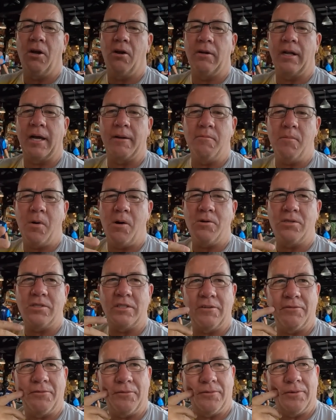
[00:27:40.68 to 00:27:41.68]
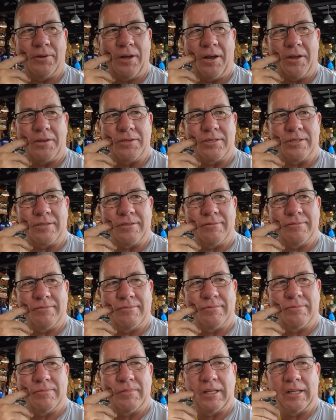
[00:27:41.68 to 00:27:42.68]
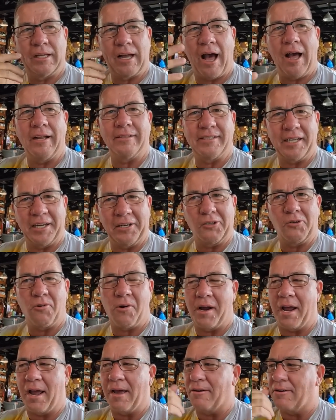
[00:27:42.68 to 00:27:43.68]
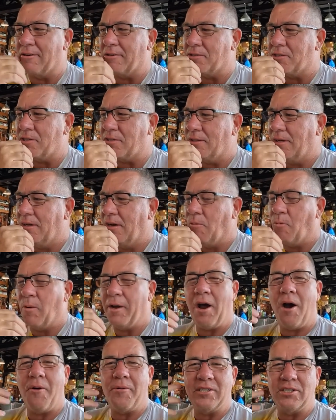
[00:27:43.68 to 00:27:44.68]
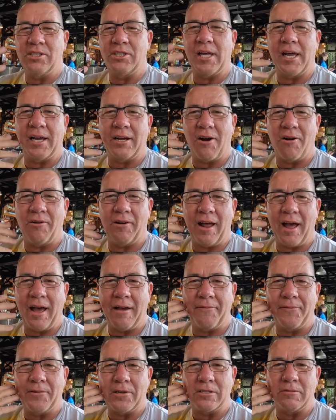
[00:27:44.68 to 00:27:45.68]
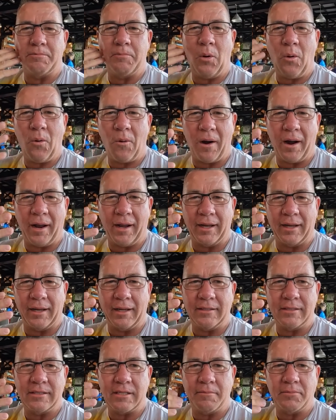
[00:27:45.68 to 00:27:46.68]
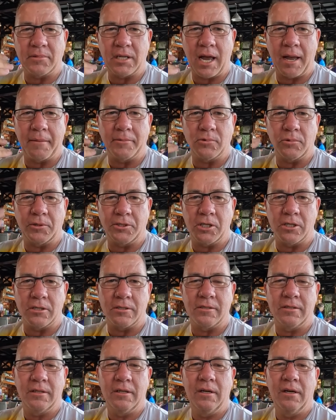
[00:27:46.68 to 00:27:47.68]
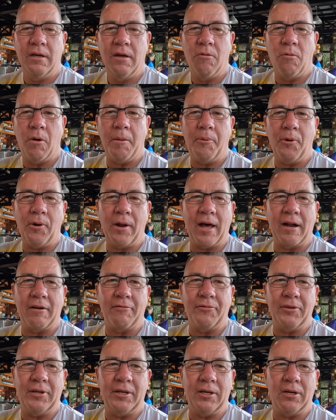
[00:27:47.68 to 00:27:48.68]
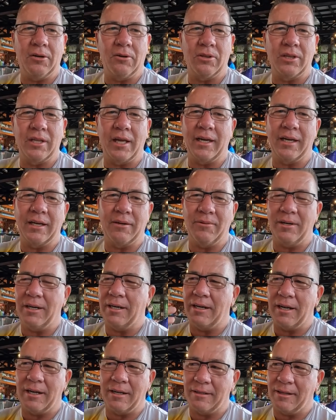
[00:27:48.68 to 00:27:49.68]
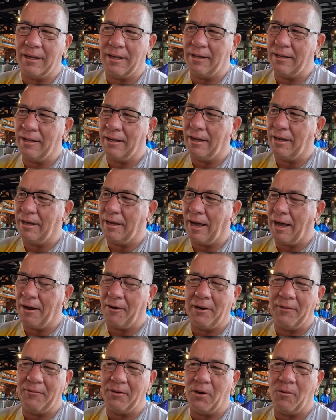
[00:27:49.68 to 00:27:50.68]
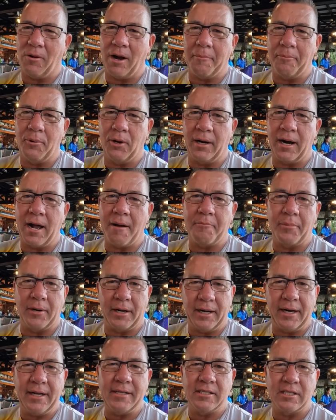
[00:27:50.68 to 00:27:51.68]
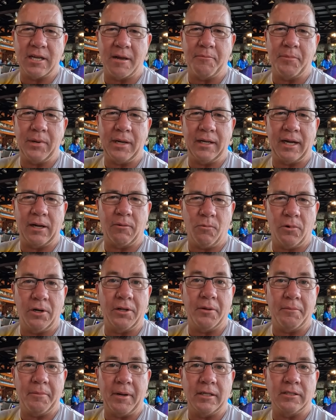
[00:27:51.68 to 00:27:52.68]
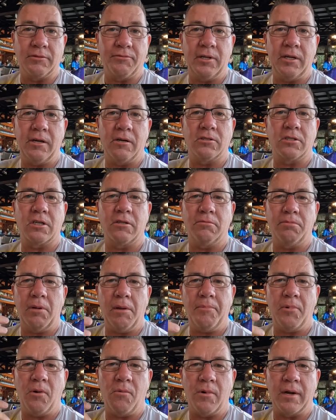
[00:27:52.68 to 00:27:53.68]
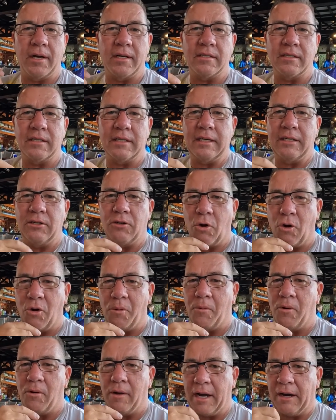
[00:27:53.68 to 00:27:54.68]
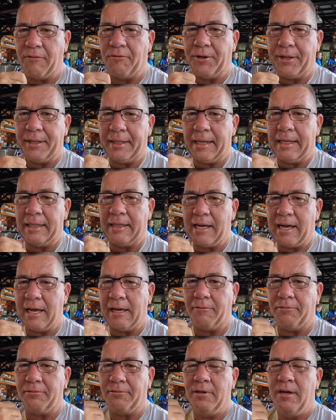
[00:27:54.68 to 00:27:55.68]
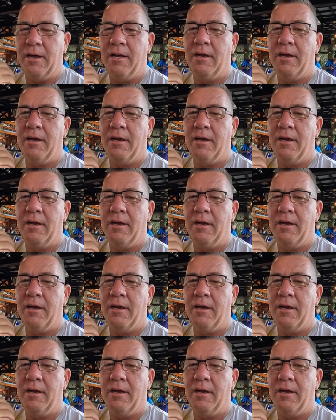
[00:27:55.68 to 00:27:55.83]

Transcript: you know, like most of us content creators, we always think our life is boring, and sometimes we just we put out a video thinking, well, I don't even know why I put it out, but it ends up being like one of the best videos because people want to see normal everyday life.